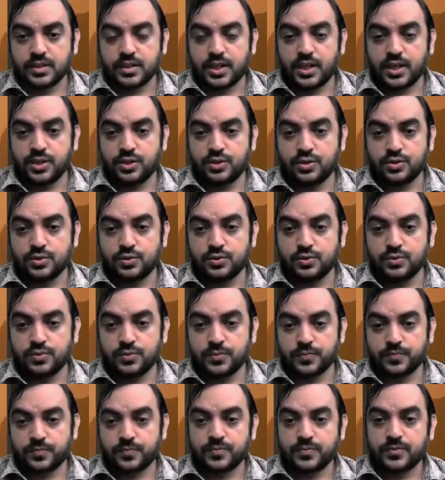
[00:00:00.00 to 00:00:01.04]
into
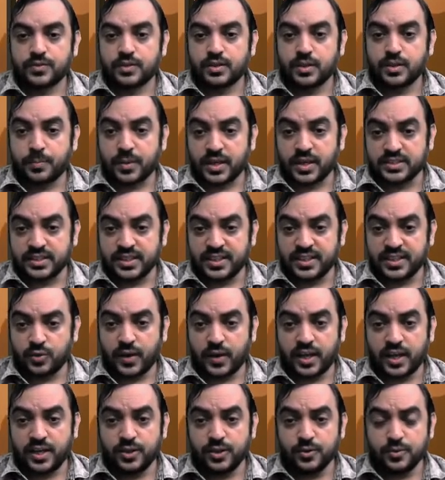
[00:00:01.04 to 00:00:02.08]
the present
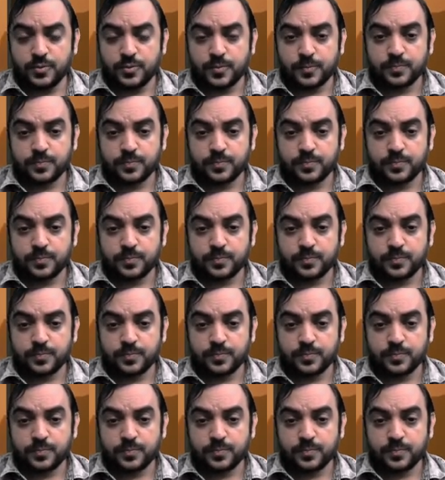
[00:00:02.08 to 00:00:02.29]
value